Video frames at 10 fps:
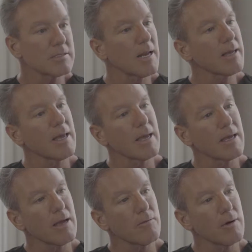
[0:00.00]
that I can't
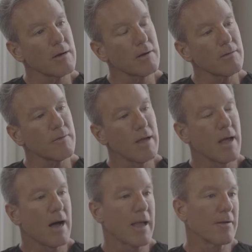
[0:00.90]
get rid of.
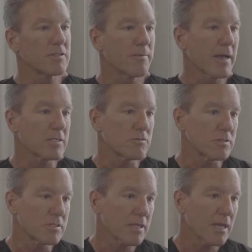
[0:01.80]
I have some
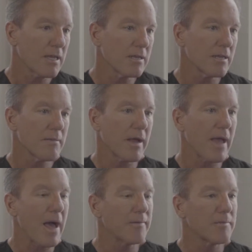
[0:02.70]
extra skin in my
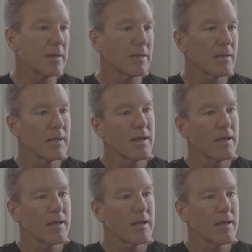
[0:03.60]
abdomen